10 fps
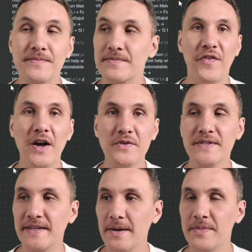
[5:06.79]
The final
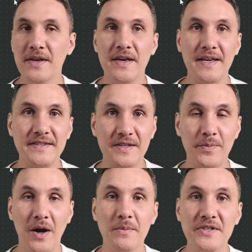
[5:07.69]
step is to
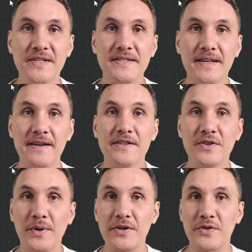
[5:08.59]
publish this data
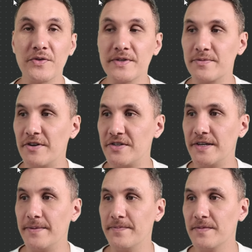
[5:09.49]
to our Google
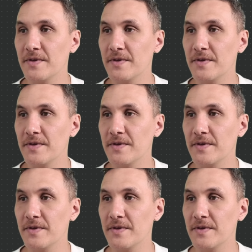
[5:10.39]
spreadsheet.